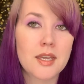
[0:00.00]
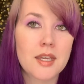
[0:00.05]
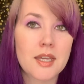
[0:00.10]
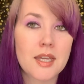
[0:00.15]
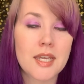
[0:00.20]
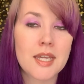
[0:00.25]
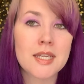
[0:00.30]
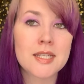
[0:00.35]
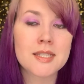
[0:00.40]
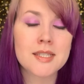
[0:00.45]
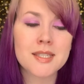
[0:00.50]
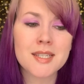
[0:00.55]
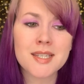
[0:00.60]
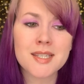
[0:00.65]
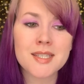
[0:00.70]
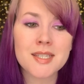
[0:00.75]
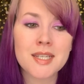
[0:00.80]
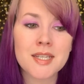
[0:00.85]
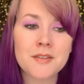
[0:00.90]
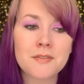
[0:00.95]
In
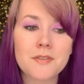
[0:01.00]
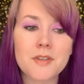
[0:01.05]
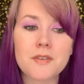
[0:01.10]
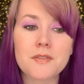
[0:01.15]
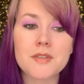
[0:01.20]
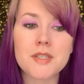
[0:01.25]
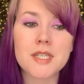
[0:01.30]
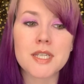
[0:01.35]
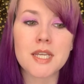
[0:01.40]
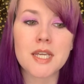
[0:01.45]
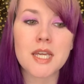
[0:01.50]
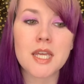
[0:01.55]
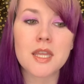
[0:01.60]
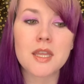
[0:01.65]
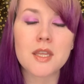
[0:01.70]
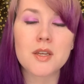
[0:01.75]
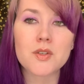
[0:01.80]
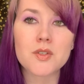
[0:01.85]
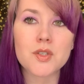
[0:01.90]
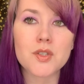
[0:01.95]
1650,
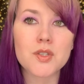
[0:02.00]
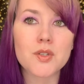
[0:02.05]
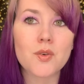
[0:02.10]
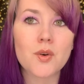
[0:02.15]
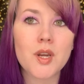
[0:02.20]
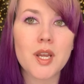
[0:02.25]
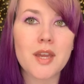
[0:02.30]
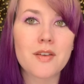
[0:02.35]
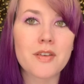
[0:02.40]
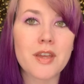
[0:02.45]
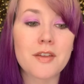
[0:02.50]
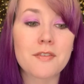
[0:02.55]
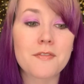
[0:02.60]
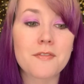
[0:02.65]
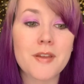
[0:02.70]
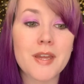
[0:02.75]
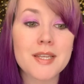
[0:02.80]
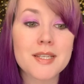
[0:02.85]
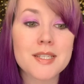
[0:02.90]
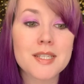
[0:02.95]
there's a story of a
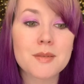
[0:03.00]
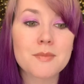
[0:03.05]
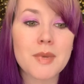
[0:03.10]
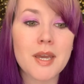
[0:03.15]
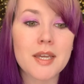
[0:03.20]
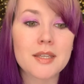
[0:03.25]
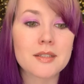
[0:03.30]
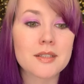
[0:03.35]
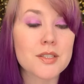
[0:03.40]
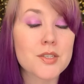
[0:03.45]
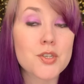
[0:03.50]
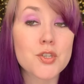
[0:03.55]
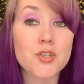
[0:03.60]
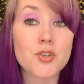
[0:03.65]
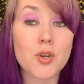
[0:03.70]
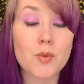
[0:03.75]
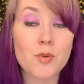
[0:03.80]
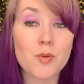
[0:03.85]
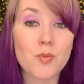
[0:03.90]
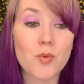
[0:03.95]
phantom headless
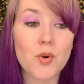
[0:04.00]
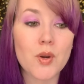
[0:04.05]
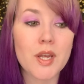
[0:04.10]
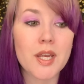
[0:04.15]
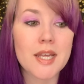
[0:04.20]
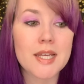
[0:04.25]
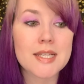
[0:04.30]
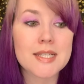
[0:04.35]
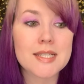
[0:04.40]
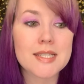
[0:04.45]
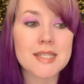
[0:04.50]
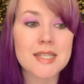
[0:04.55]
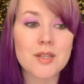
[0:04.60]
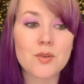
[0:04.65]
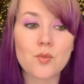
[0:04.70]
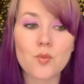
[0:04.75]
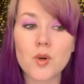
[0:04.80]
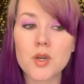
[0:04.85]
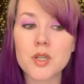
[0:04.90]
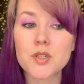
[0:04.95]
drummer boy
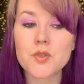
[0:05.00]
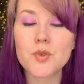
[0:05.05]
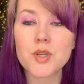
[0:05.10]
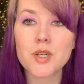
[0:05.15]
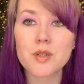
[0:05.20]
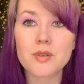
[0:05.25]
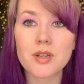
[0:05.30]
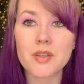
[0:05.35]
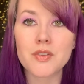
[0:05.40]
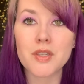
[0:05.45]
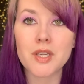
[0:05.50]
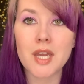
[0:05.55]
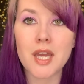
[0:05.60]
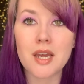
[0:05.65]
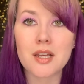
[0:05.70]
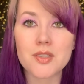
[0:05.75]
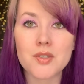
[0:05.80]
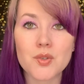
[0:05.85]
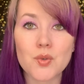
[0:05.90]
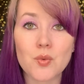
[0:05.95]
seen wandering around the
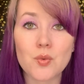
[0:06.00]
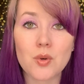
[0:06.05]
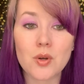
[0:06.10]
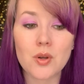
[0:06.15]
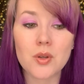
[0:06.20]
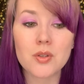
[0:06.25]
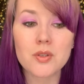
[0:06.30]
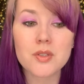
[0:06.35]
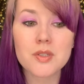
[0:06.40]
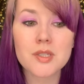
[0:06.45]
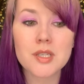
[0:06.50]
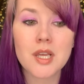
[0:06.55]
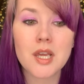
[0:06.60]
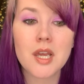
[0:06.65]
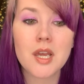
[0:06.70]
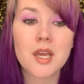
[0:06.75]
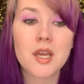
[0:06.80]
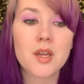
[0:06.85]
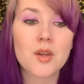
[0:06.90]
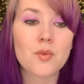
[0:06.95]
castle walls,
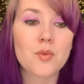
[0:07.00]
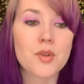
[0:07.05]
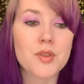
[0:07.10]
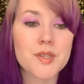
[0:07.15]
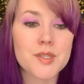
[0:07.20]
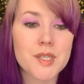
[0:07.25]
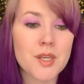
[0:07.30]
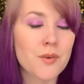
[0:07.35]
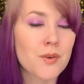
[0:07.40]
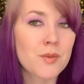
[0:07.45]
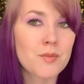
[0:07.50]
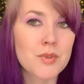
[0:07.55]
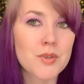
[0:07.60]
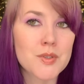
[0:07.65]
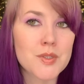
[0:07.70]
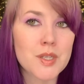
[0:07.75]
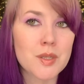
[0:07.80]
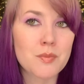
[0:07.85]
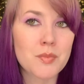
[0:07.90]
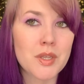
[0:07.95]
with his eerie
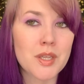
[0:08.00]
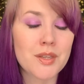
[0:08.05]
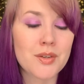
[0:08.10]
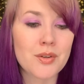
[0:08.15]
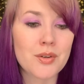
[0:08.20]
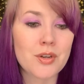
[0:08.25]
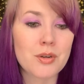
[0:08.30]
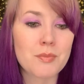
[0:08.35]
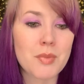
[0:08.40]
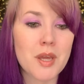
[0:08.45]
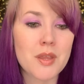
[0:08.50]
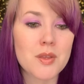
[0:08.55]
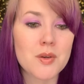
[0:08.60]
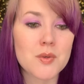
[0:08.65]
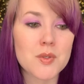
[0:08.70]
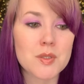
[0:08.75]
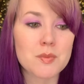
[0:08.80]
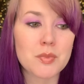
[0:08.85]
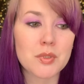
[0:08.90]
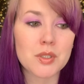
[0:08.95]
music being heard by
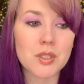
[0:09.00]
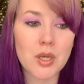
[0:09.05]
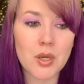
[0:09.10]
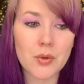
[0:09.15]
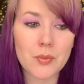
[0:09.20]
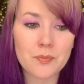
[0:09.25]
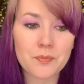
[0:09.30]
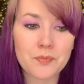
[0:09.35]
those below.